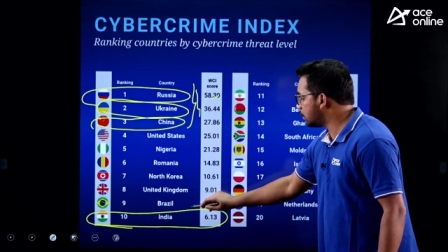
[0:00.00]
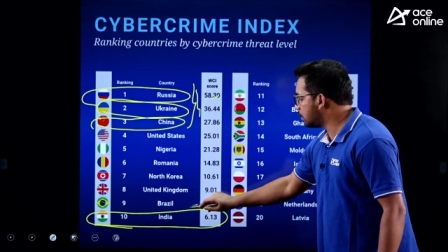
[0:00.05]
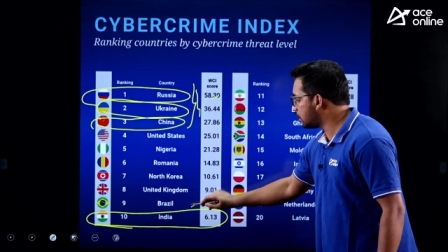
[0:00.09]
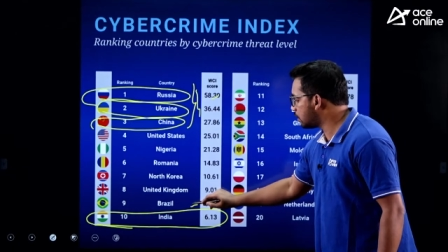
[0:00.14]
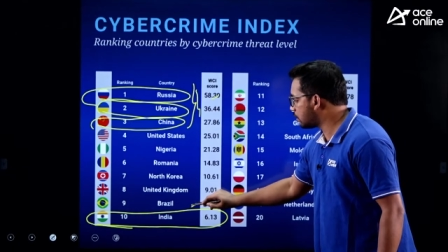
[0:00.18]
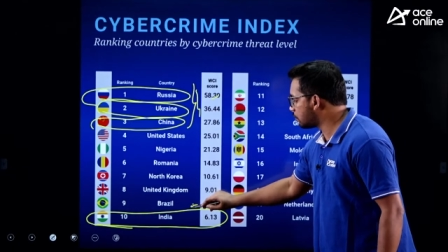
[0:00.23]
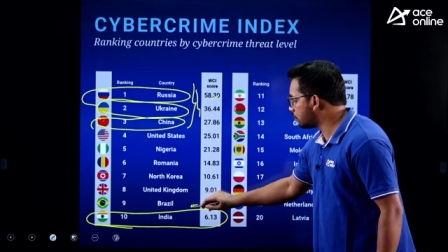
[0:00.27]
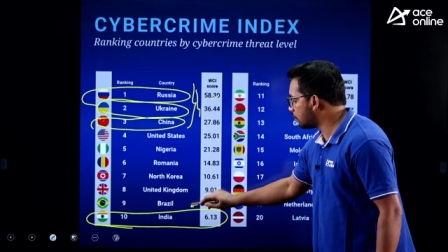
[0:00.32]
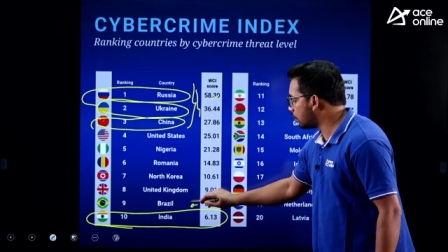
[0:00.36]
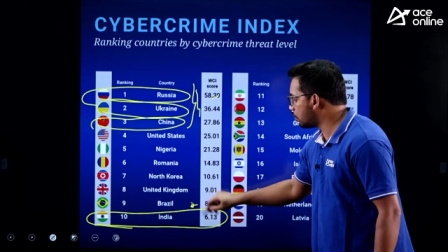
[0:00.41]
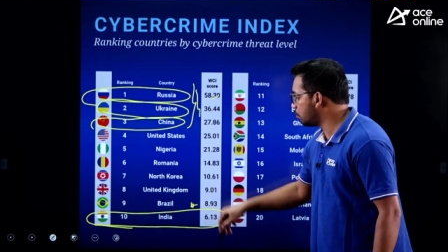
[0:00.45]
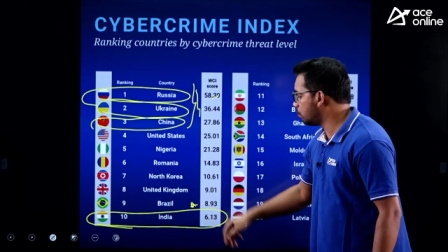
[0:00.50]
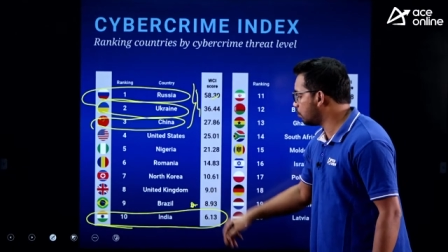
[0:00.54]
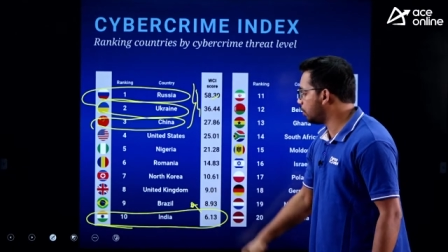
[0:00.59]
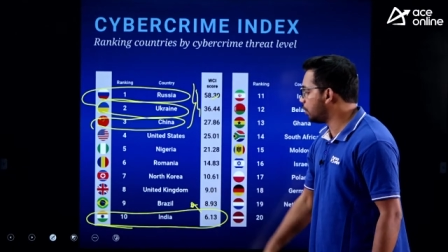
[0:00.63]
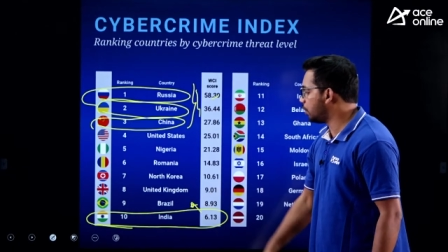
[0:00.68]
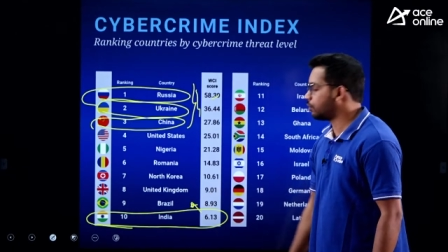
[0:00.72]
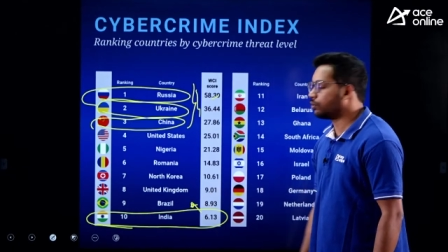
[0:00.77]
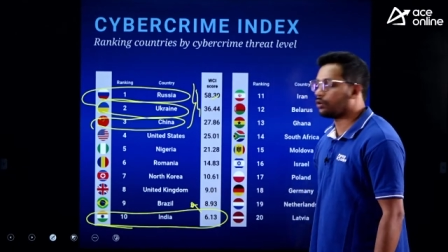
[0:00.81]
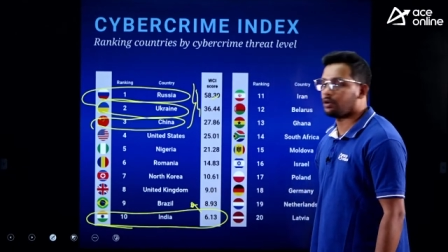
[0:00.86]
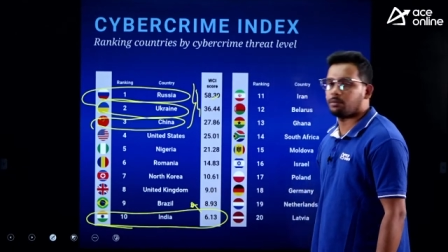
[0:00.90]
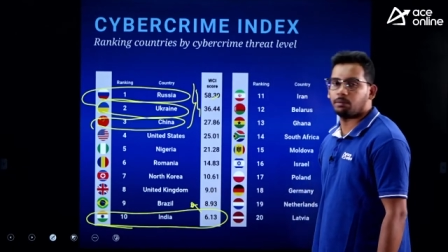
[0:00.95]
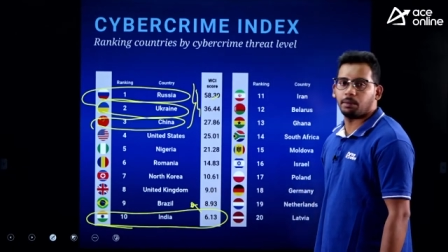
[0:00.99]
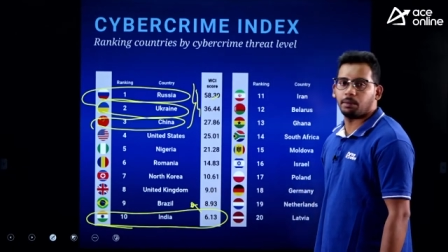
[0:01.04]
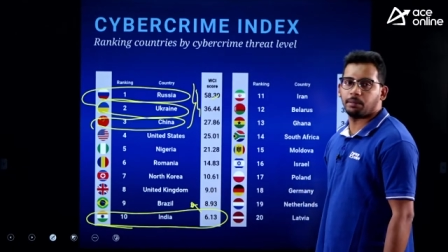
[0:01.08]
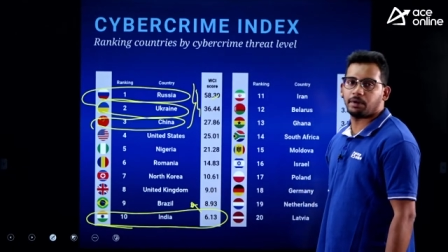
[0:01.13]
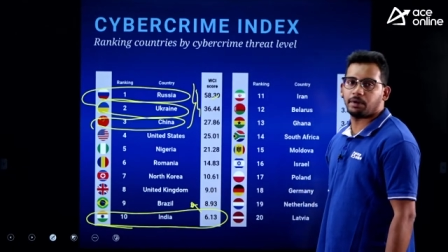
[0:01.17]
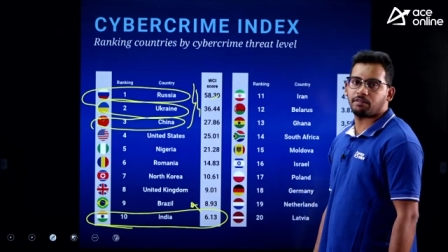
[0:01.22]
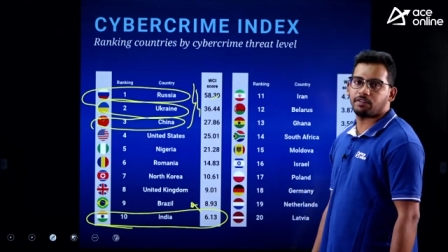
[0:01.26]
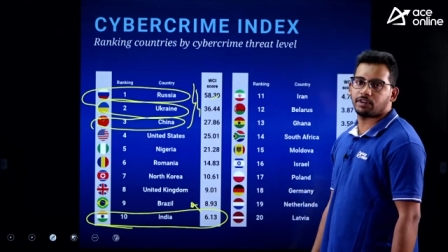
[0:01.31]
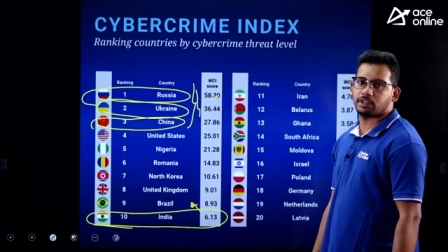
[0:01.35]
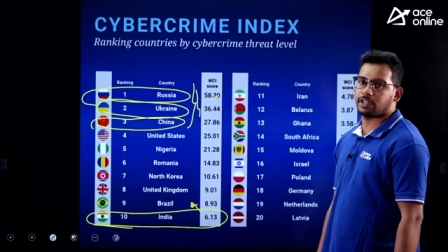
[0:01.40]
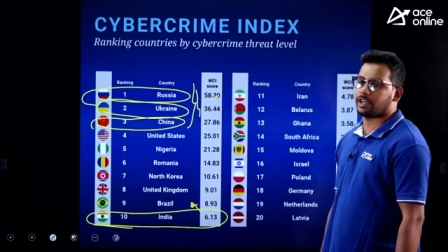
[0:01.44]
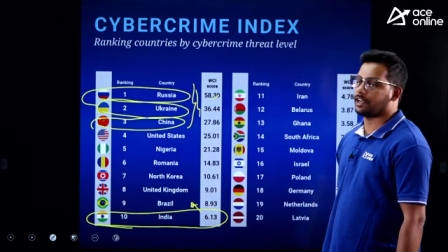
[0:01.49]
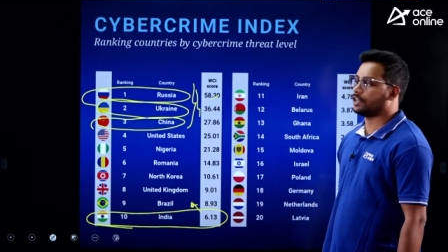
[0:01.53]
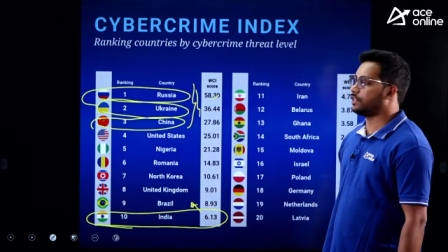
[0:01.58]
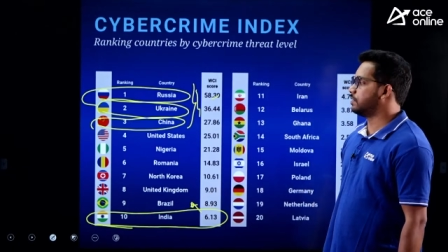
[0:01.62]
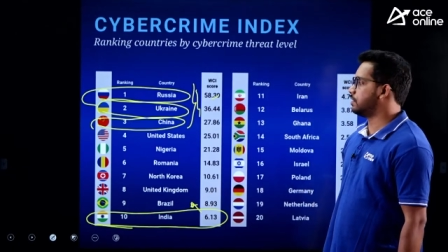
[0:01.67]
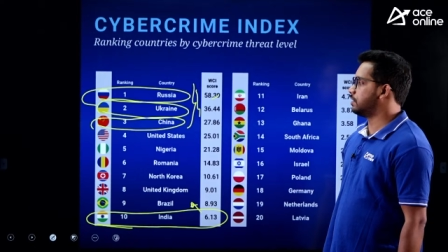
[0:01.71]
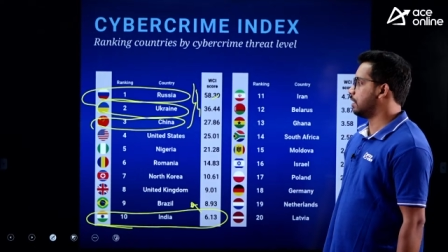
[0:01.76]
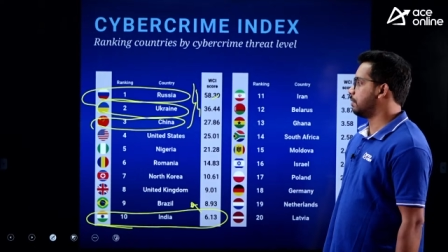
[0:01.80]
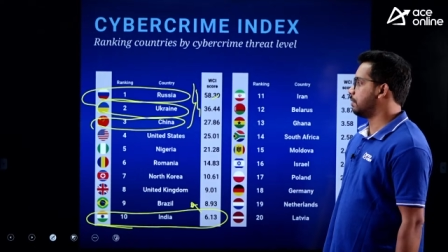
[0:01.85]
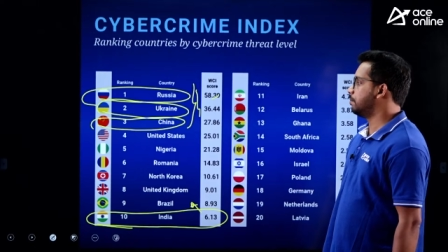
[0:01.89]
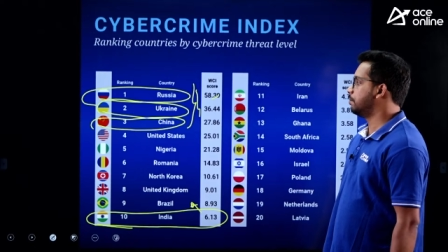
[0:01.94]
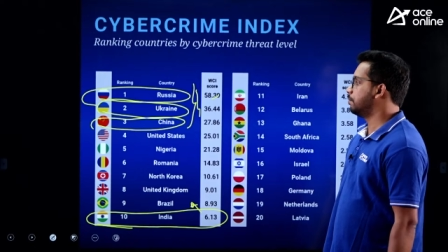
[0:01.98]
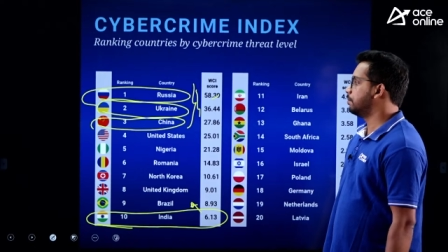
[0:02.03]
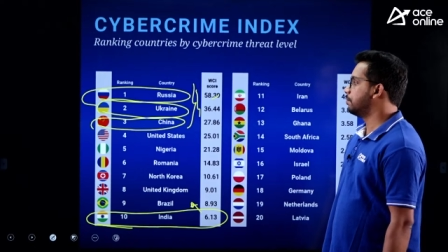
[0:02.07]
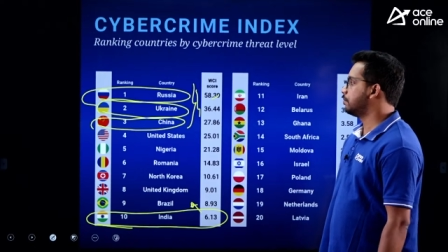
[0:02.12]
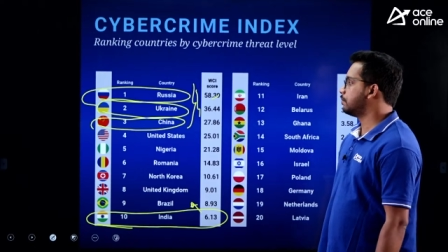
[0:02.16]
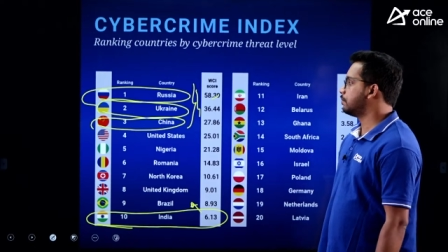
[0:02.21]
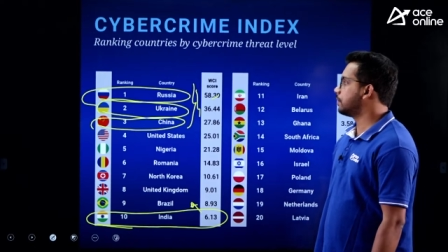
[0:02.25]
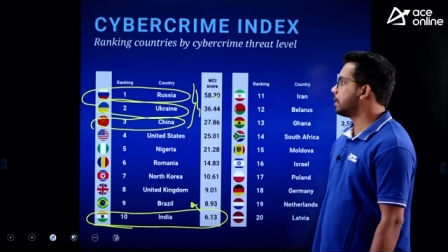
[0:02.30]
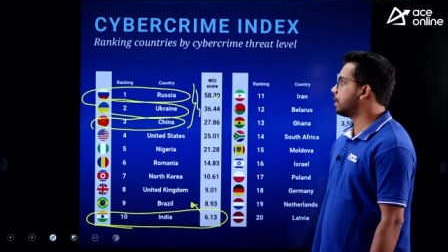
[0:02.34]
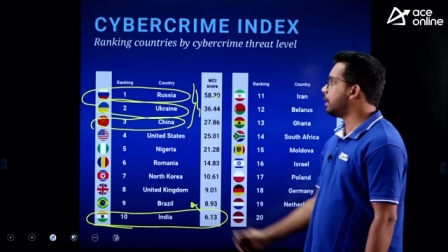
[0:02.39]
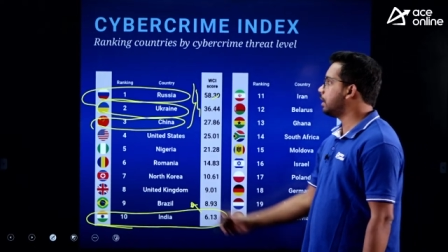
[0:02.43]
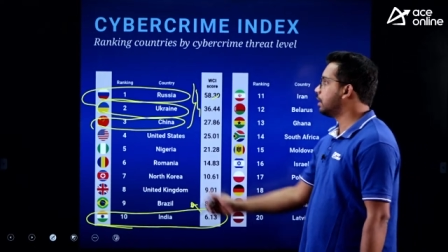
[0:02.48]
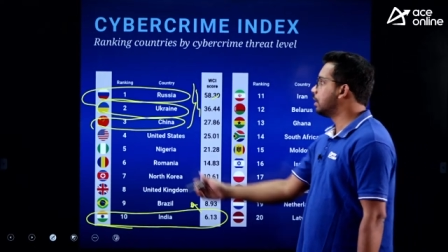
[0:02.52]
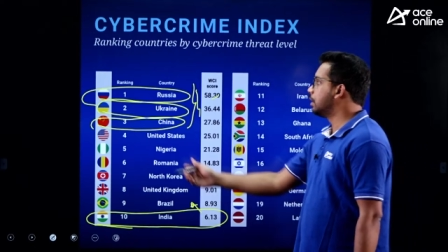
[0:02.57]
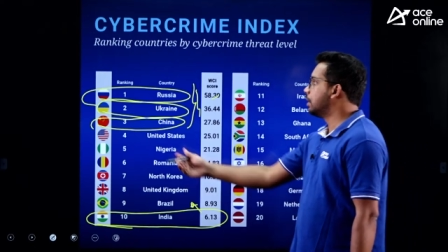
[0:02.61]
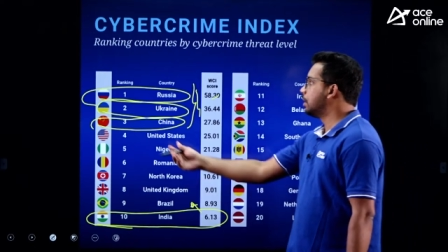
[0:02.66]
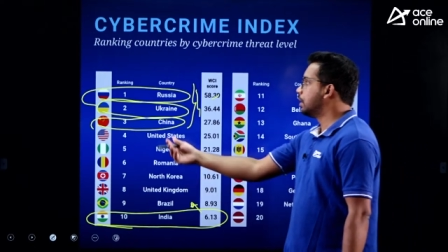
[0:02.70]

this one you need to remember for the exam, right.